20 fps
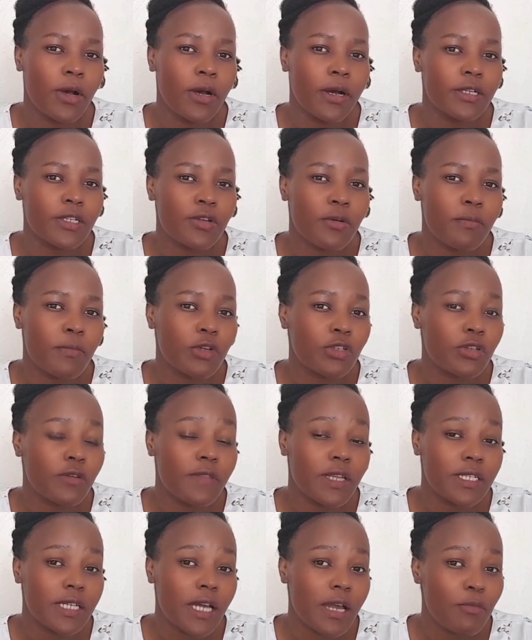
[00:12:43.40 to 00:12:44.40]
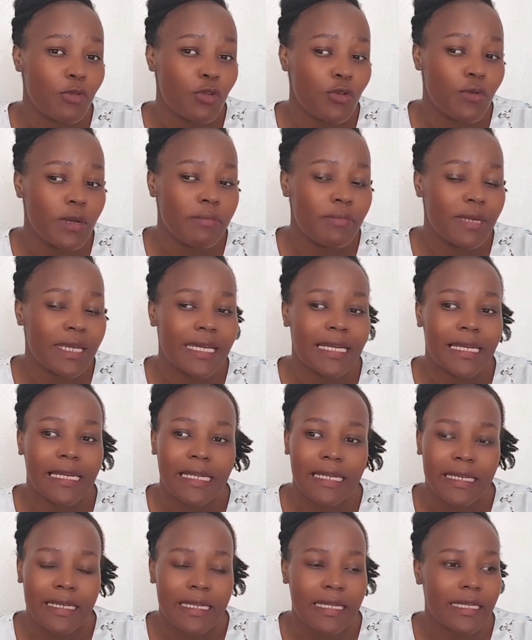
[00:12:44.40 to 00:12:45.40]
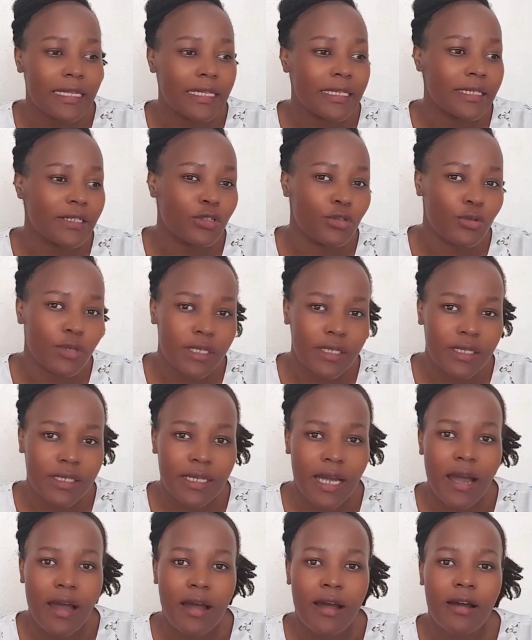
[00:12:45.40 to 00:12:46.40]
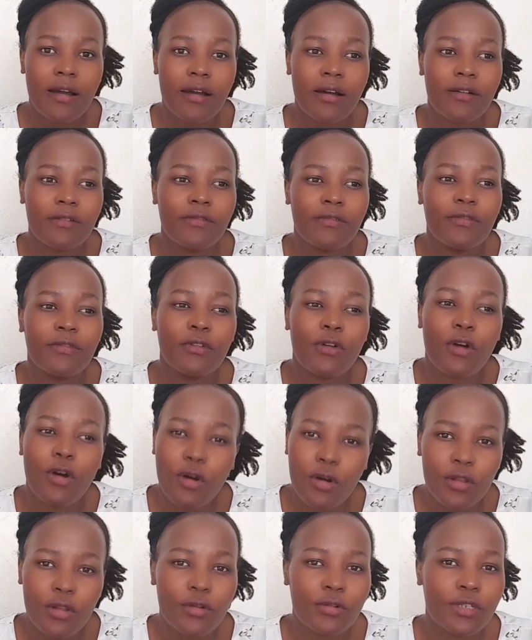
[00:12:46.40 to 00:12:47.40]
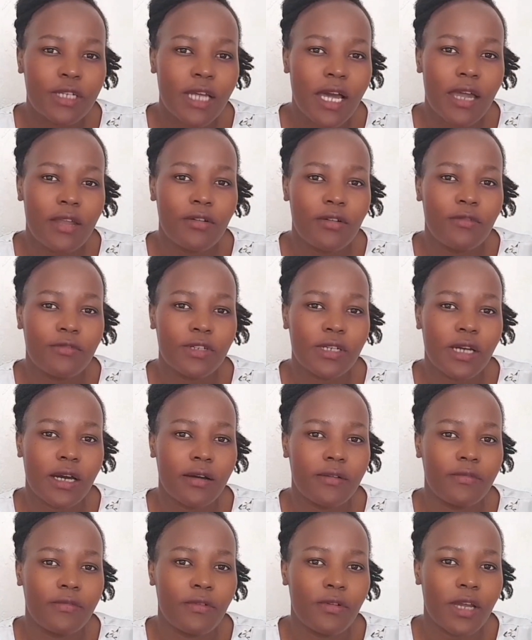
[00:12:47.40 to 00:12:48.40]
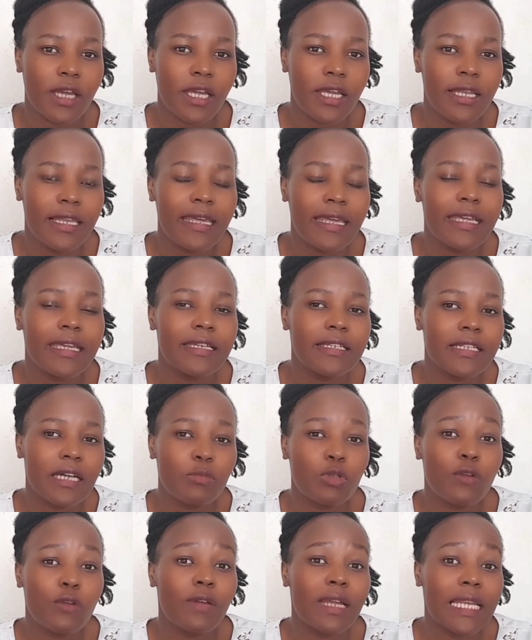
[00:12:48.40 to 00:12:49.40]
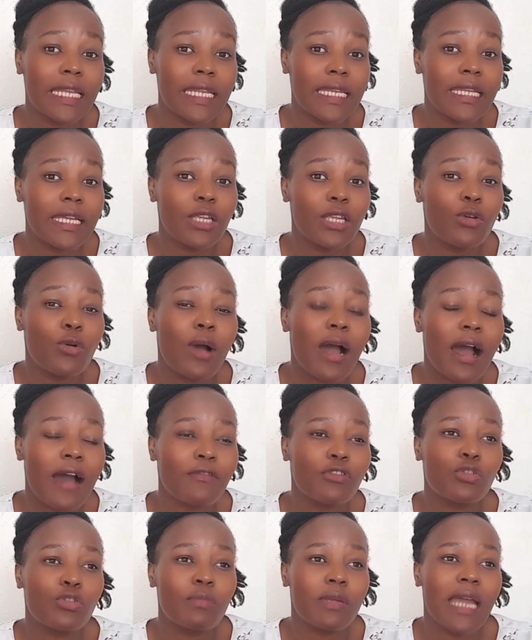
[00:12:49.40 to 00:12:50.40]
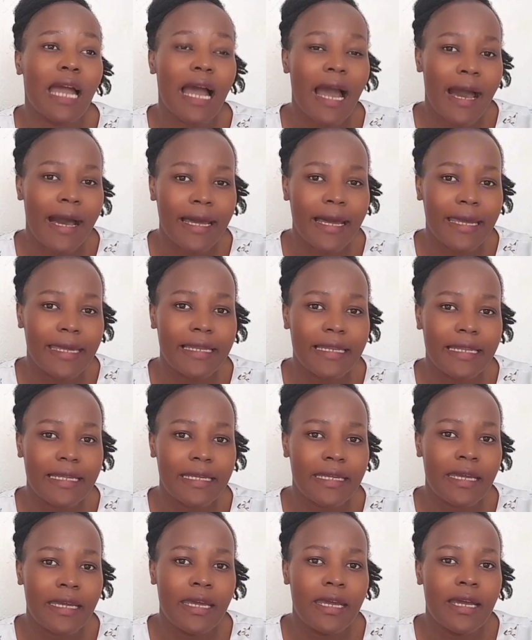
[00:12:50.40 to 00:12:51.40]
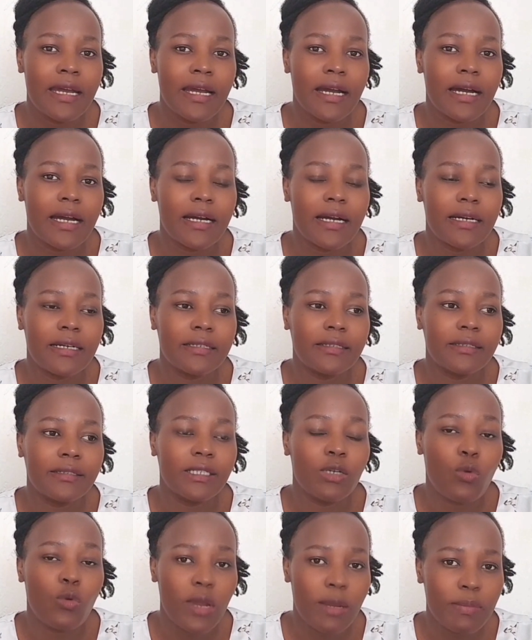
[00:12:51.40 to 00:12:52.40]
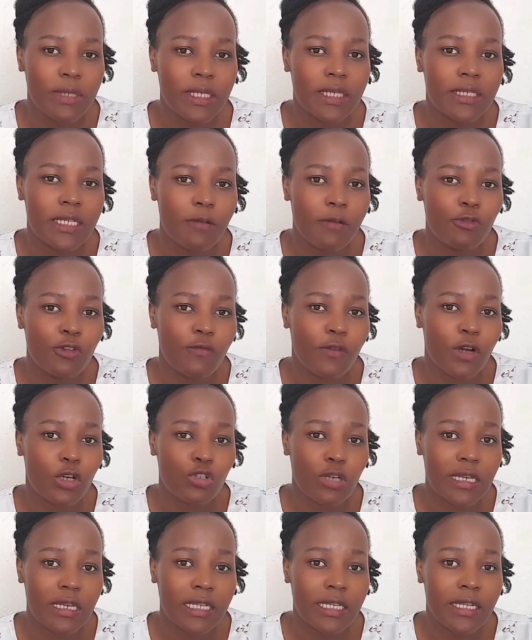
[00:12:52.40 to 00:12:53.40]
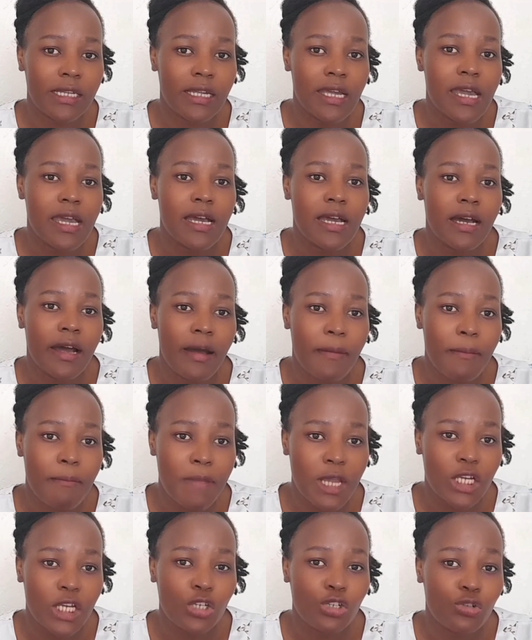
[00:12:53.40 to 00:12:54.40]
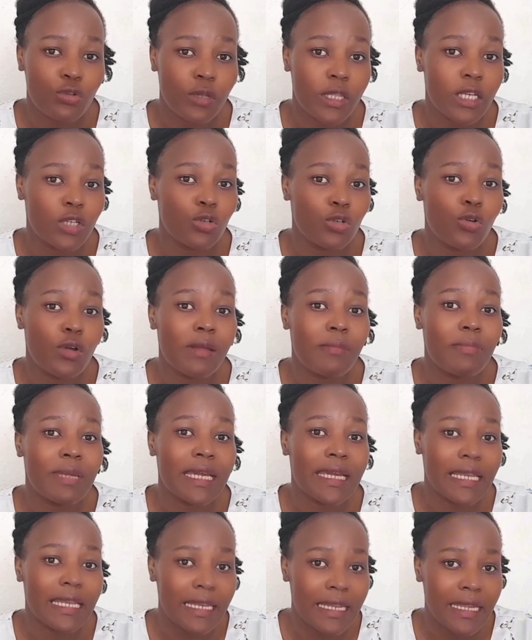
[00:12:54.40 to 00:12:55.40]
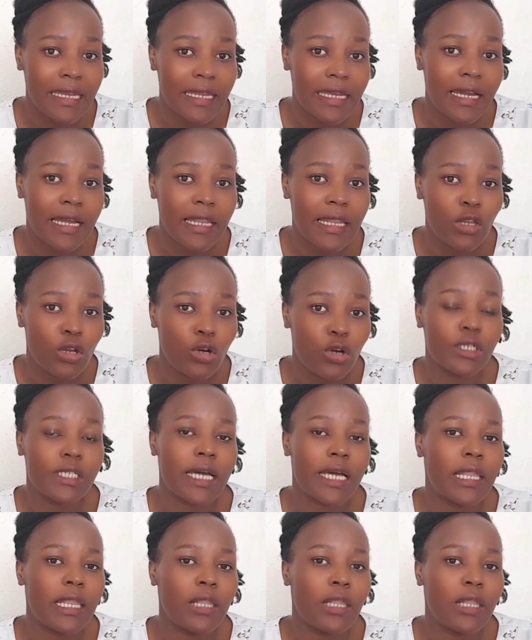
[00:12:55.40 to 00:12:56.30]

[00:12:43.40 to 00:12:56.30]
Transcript: So most of the time you will be cleaning, doing stuff, all those kind of stuff, okay? Like in terms of cleaning, you have to be highly equipped in terms of actually making sure that you're gonna be cleaning a lot.